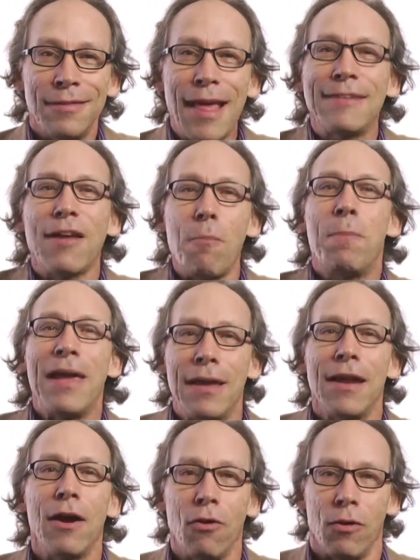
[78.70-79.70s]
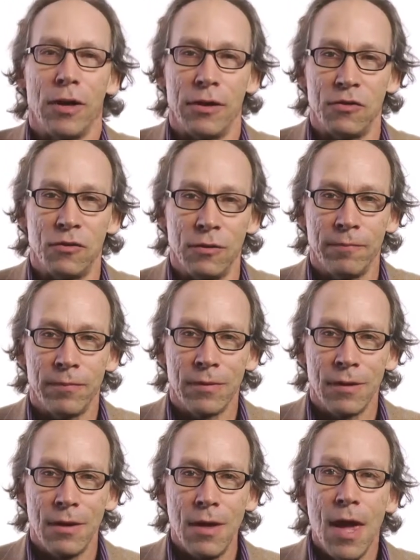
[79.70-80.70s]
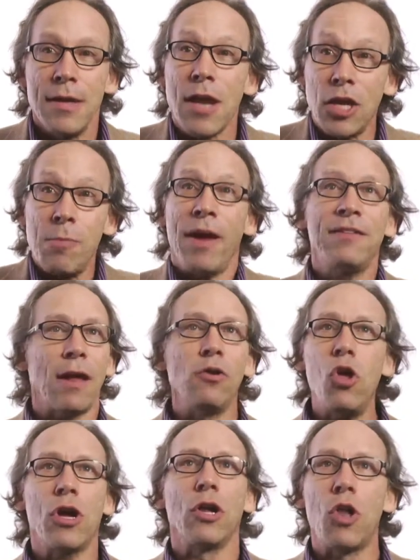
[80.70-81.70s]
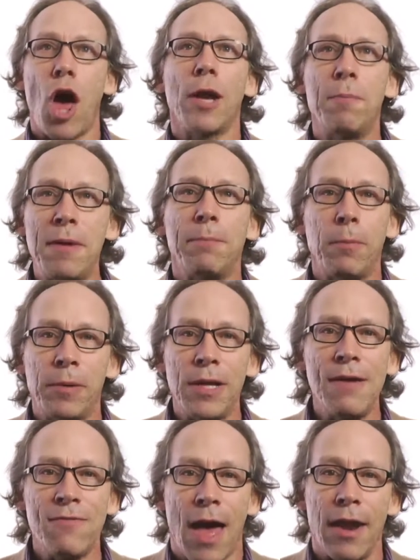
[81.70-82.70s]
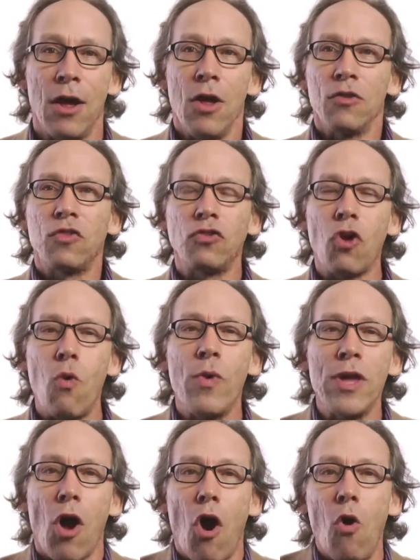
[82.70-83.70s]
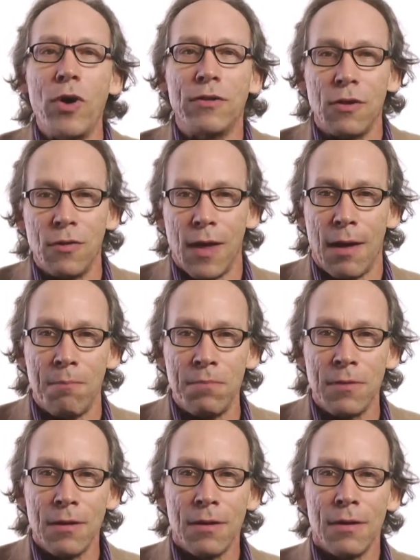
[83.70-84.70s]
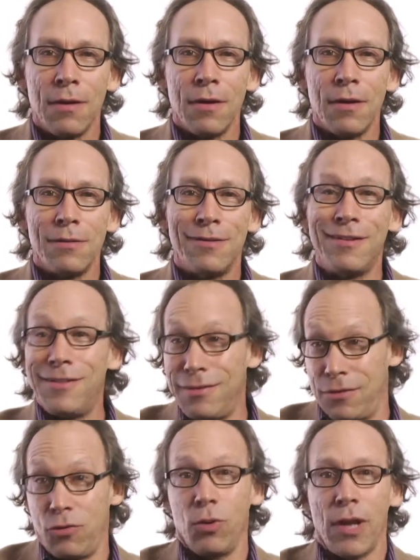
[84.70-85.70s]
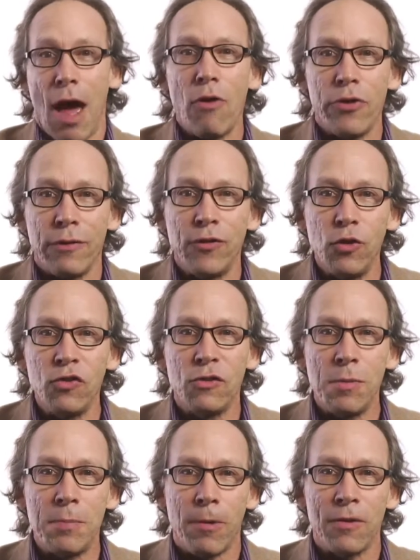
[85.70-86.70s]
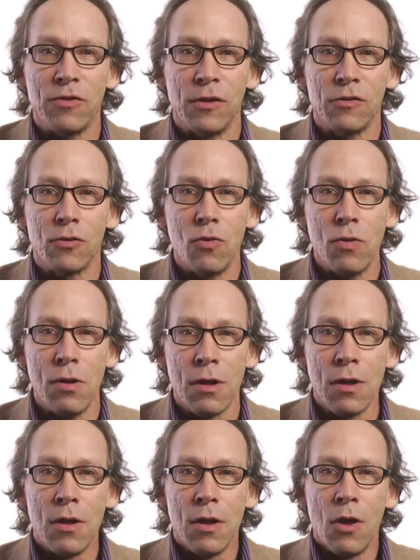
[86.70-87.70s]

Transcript: That's how big an error it is. Now you might say, look, a lot of people believe that, so don't we owe it to them to allow their views to be present in school?